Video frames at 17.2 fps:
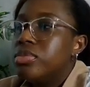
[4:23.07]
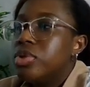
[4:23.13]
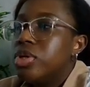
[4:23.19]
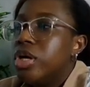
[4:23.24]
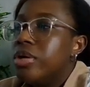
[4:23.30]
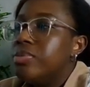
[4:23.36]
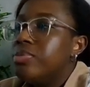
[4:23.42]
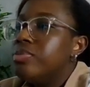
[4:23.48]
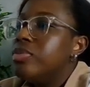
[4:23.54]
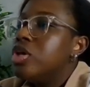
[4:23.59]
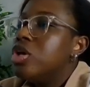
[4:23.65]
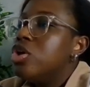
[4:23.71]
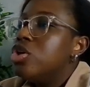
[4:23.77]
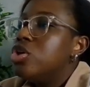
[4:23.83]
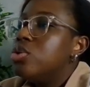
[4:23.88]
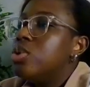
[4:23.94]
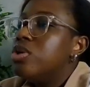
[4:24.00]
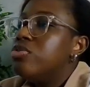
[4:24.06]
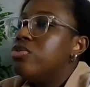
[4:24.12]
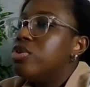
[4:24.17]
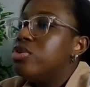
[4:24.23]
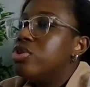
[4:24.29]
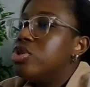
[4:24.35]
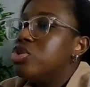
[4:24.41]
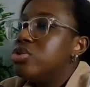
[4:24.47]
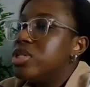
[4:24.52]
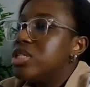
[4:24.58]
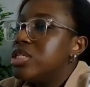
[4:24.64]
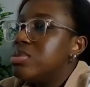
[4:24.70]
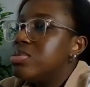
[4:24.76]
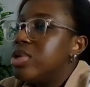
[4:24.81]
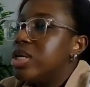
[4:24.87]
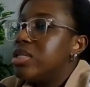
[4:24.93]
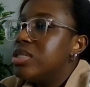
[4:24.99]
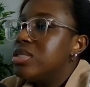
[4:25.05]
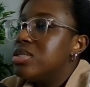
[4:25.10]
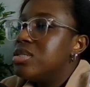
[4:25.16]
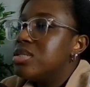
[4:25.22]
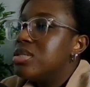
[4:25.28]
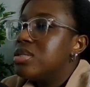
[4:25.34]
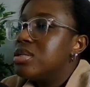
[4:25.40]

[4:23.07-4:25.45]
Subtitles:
Okay, you wait for a retracement,